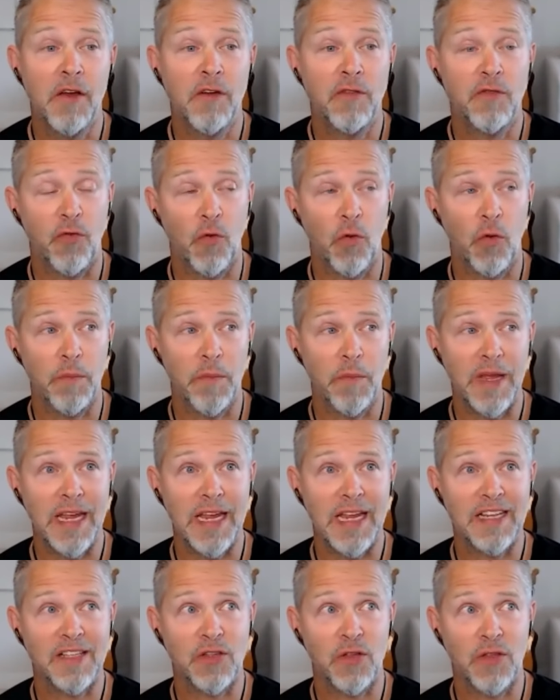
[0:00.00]
for
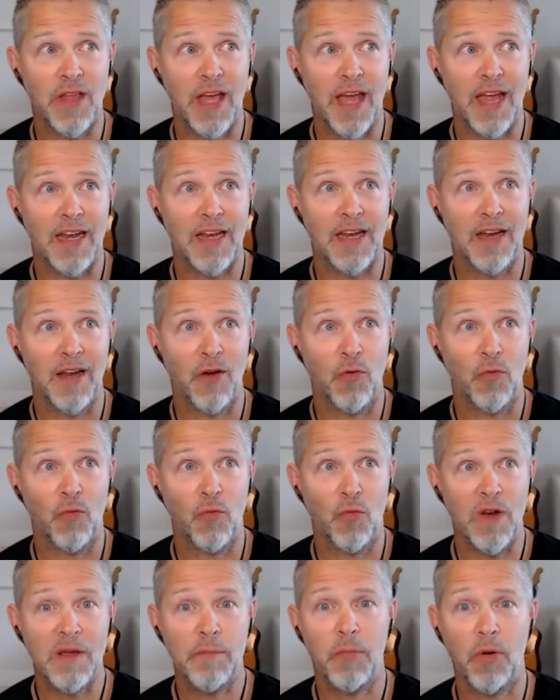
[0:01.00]
me to then
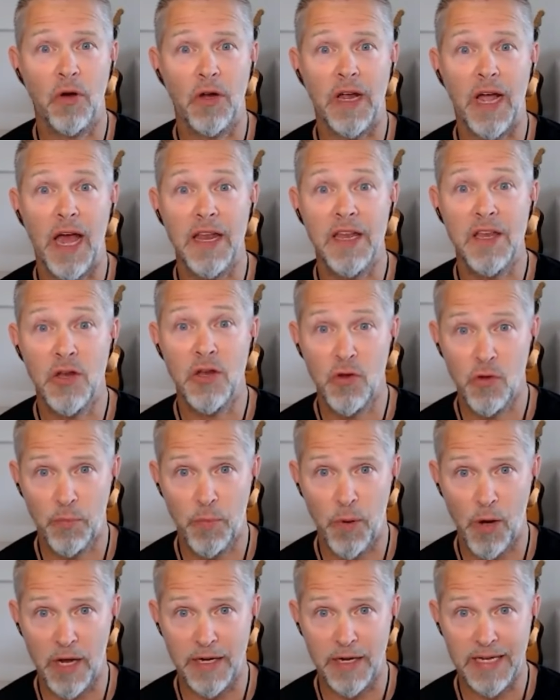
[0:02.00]
rebook a new
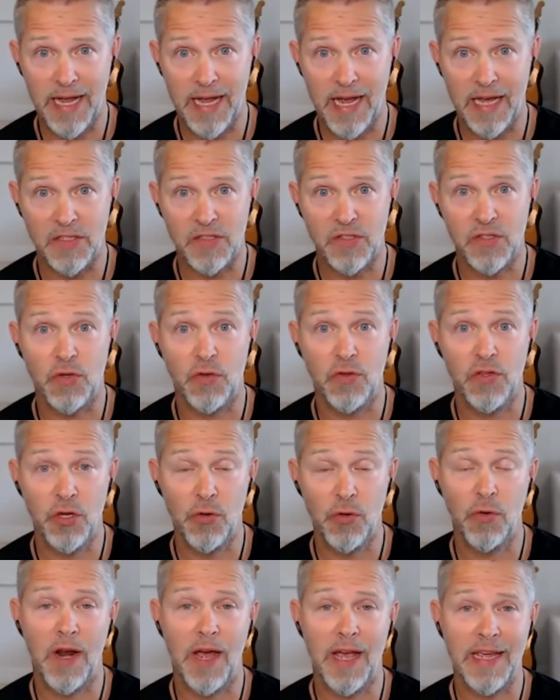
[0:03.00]
podcast so
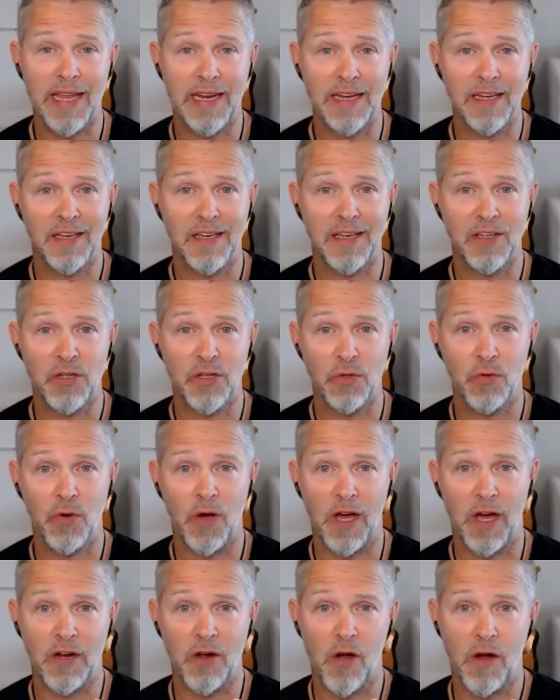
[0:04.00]
you and I can do
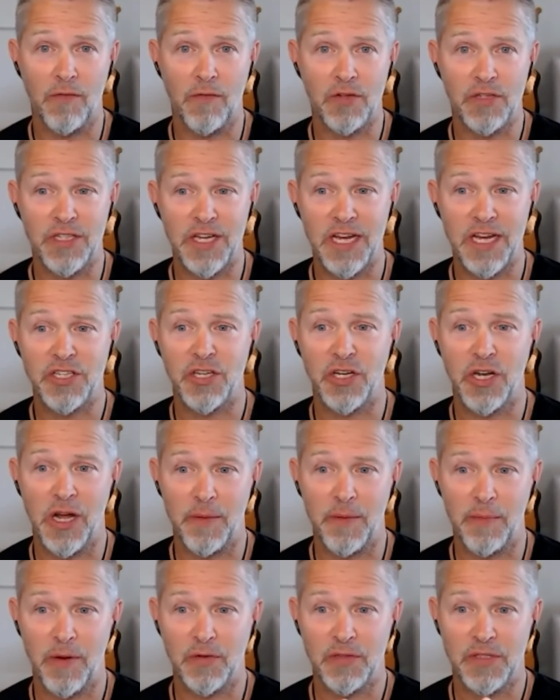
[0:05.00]
a conversation
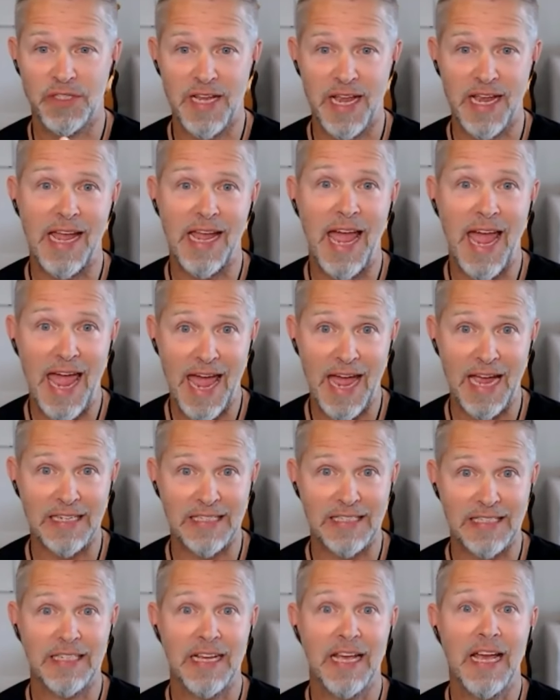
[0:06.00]
about Sangha
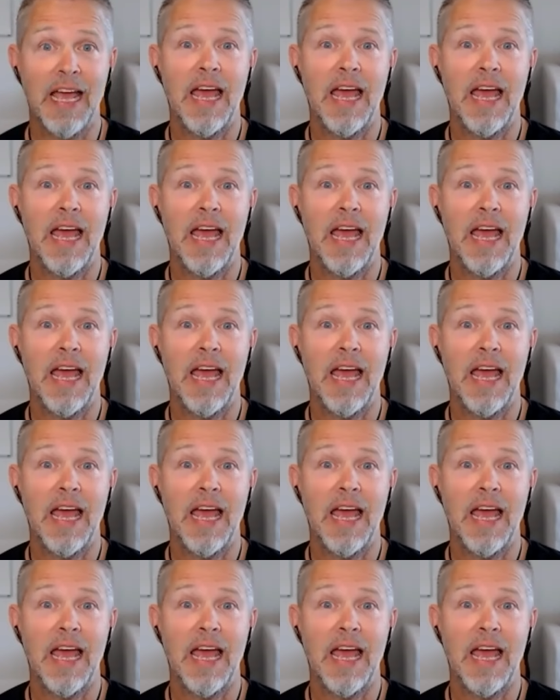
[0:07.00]
X